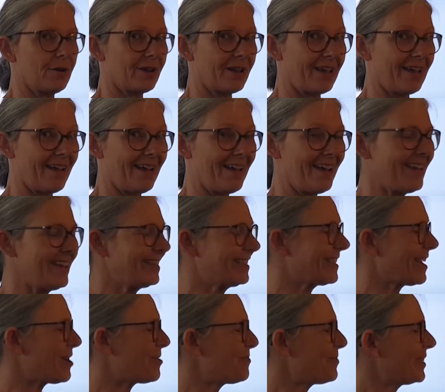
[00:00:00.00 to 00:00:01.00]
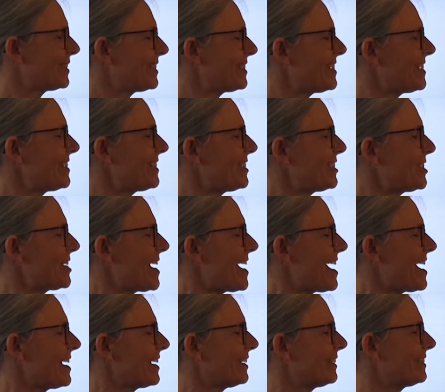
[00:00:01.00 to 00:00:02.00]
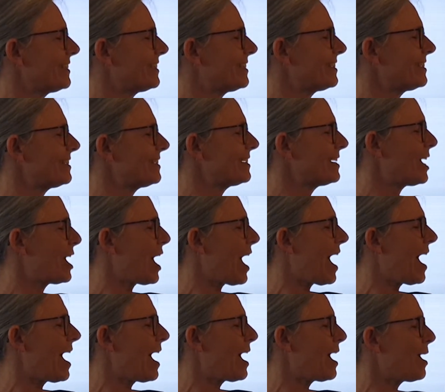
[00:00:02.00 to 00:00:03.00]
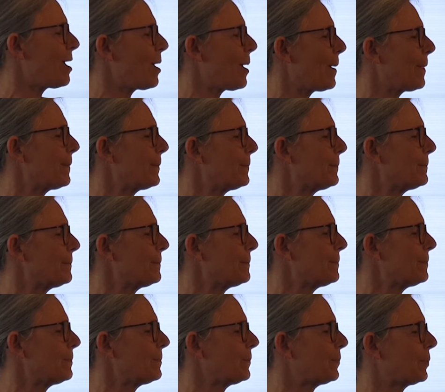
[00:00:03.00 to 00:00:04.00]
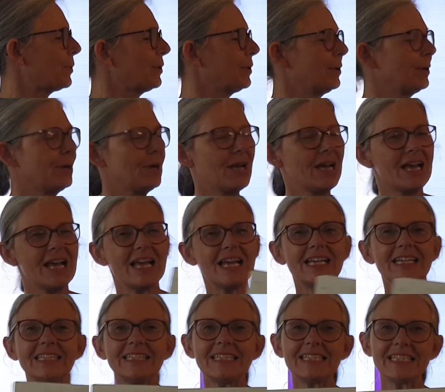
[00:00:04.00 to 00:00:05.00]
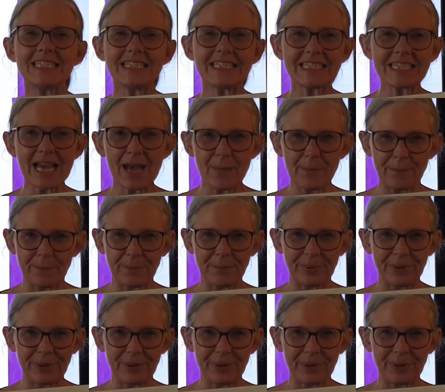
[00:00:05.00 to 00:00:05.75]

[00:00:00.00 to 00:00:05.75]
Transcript: Okay, sound button it to check. D, A, M, P. Damp.